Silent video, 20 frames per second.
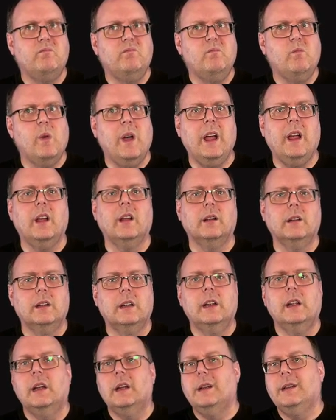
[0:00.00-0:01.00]
Well,
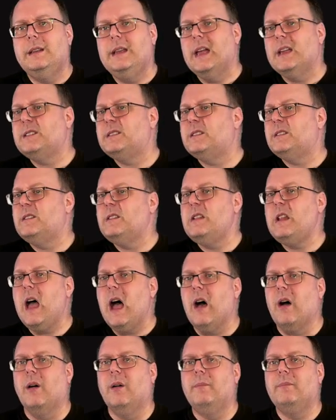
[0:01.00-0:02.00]
yes,
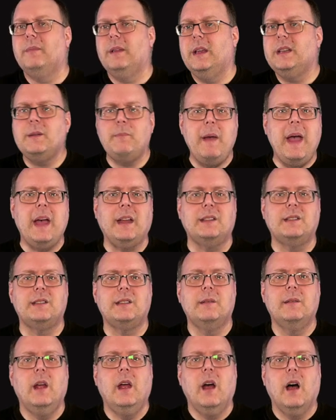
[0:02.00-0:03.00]
no. It
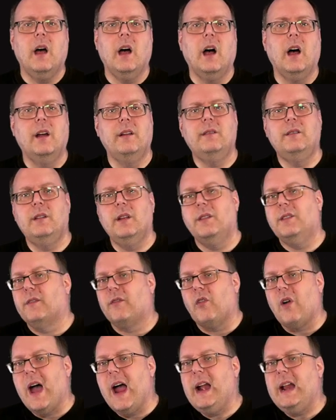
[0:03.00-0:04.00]
depends on the
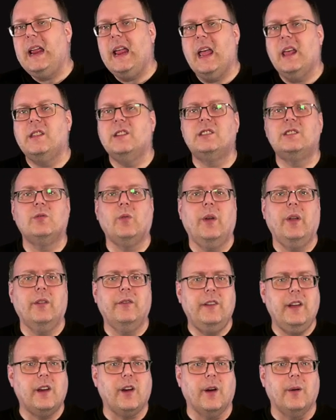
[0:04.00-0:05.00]
variety and the soil
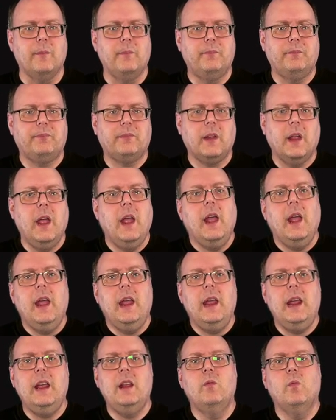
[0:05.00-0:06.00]
vigor.
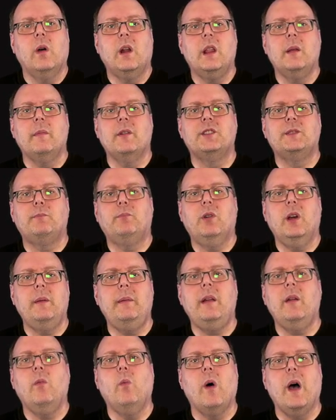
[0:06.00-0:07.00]
In one of the most
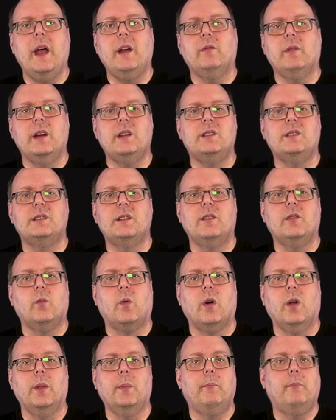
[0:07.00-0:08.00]
premium wine regions of the
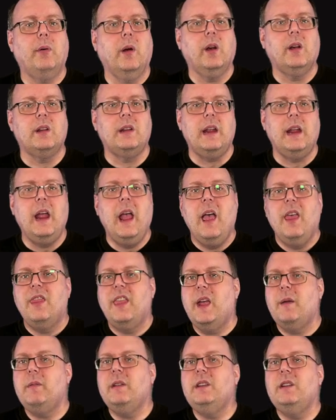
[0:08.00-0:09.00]
world, Burgundy,
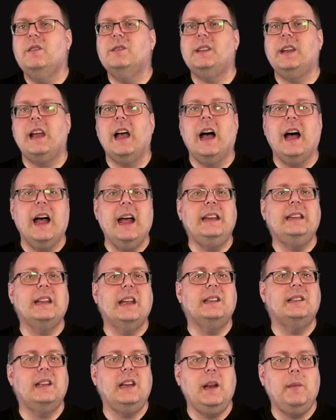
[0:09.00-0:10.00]
they've been using high
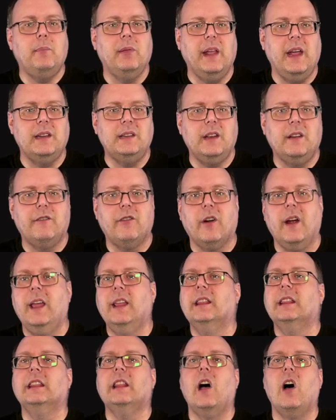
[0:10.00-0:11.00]
density planting for a
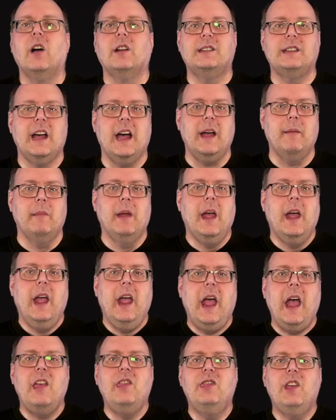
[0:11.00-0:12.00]
long time,
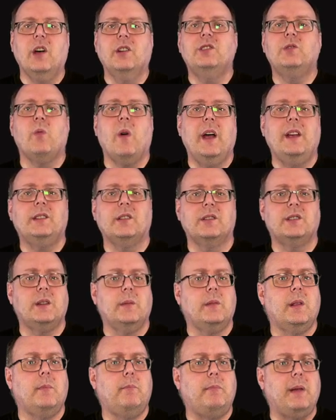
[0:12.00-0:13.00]
and those wines are
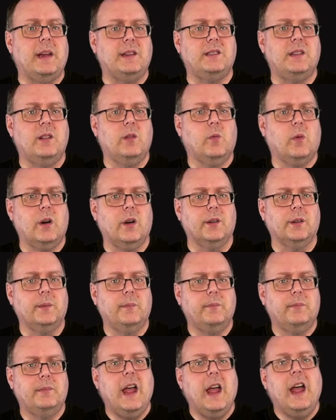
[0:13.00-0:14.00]
some of the best in the world.
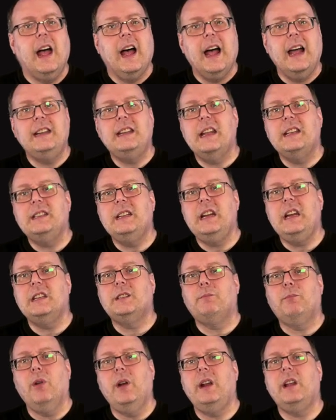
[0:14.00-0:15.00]
High density
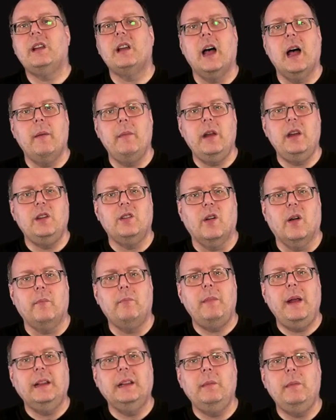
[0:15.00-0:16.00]
is pretty common in
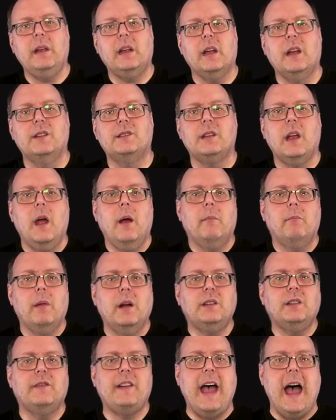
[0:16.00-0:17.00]
Europe, mainly because
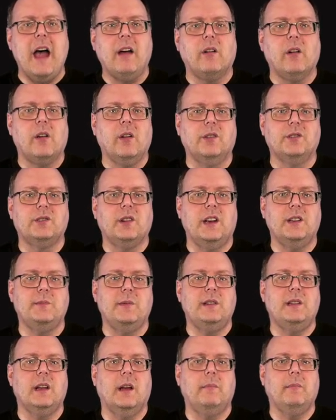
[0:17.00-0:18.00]
much of agriculture has
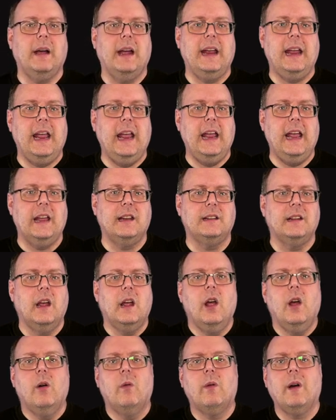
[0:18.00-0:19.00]
been done by hand,
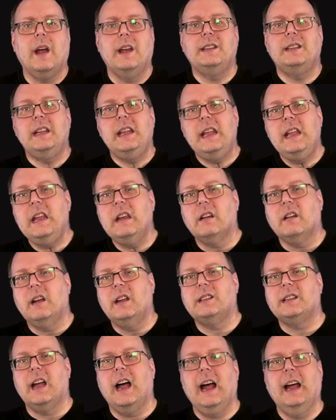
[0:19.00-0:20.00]
whereas here
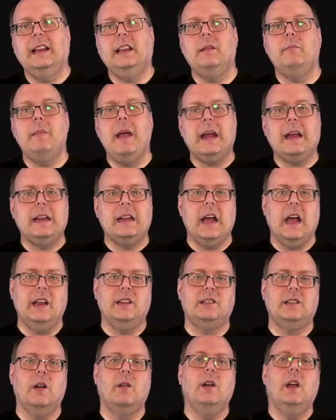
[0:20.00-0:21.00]
it's highly
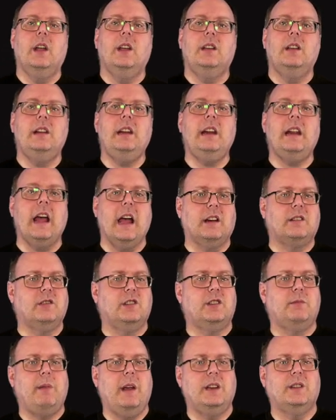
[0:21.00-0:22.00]
mechanized, so you need extra
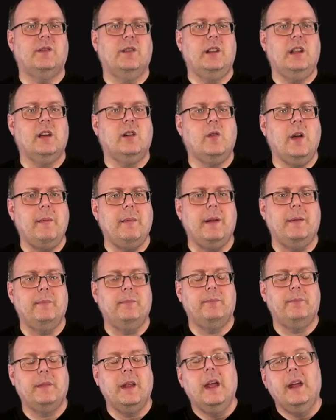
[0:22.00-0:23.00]
space for the equipment.
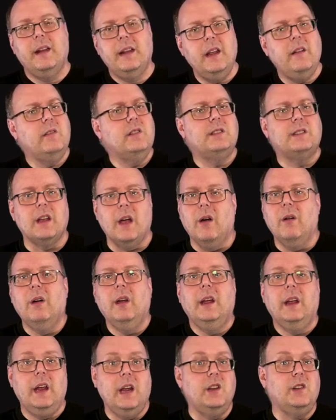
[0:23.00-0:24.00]
Now, even so,
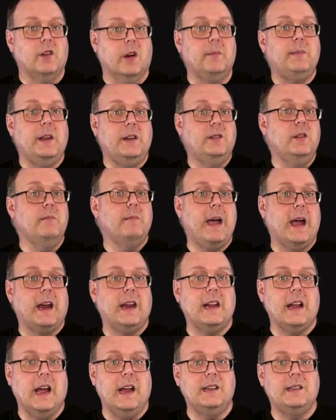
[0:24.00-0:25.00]
in Europe, they do
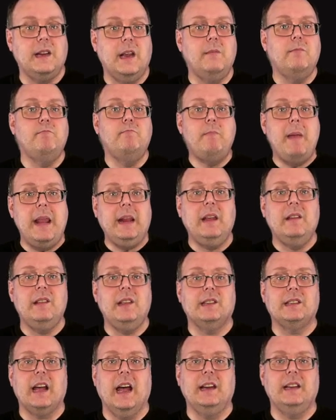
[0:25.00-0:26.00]
mechanize in many of
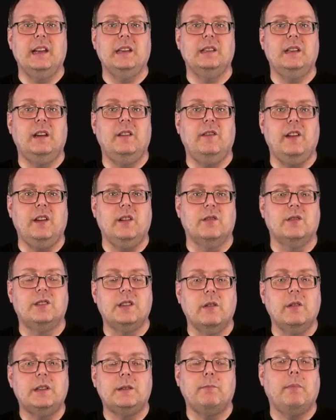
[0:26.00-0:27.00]
these high density vineyards, so it's